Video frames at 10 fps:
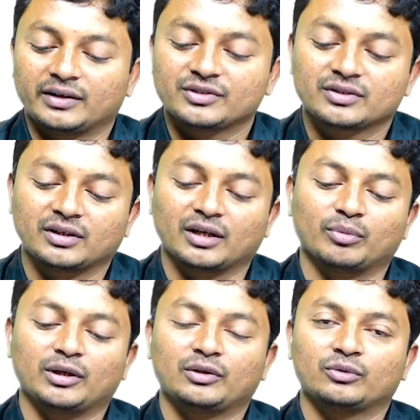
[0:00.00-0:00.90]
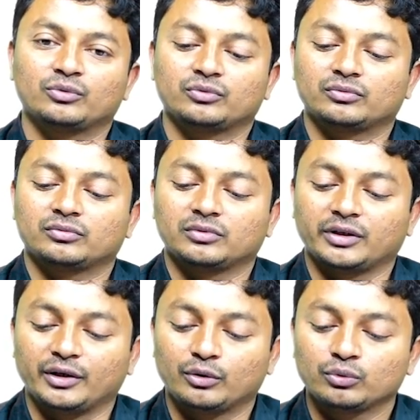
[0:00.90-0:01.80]
is W
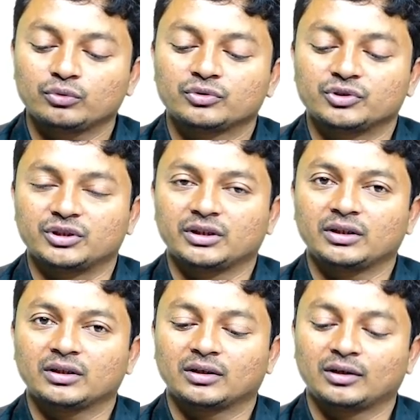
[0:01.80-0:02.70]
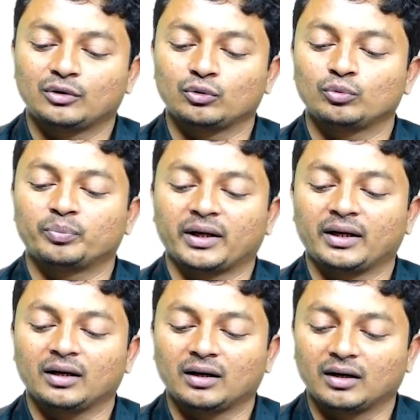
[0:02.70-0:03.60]
into G 2
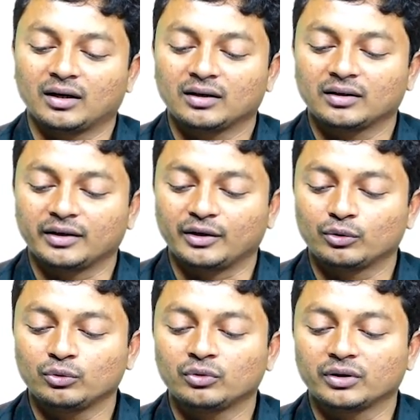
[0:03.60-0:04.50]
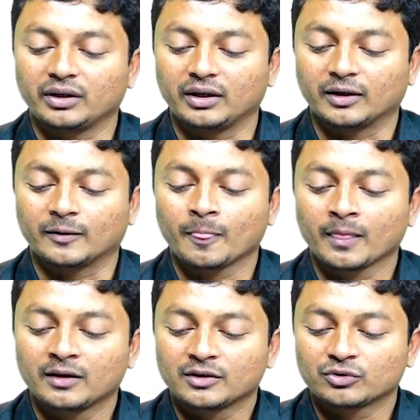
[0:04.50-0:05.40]
pi R into eta.
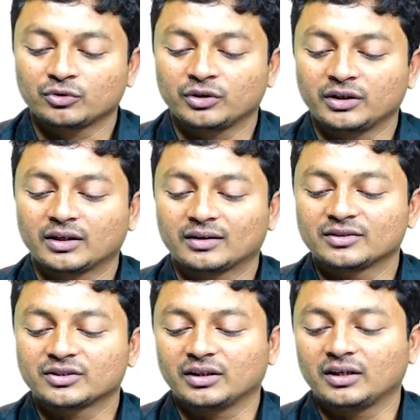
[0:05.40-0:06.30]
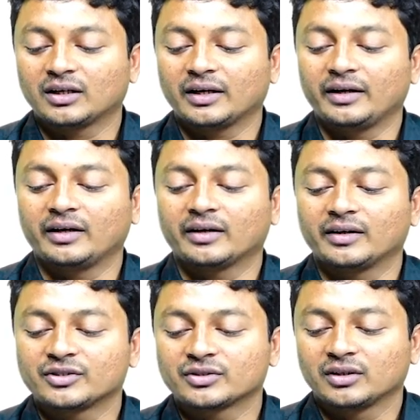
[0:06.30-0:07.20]
So here this eta
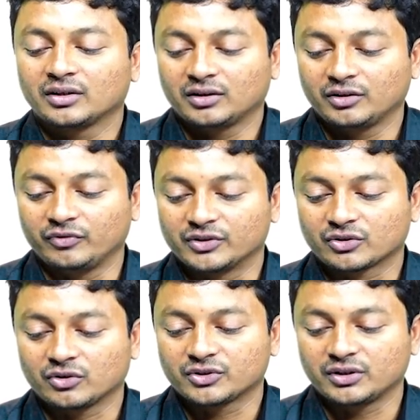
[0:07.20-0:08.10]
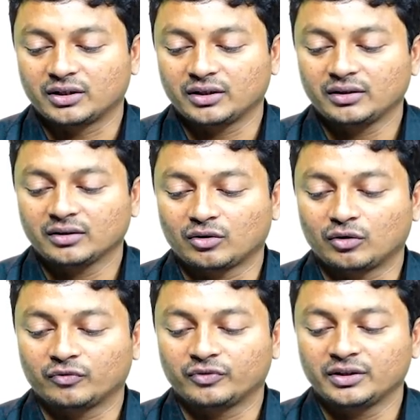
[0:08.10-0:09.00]
indicates the viscosity
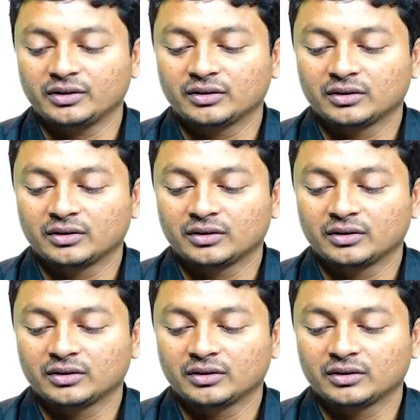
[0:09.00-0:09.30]
of the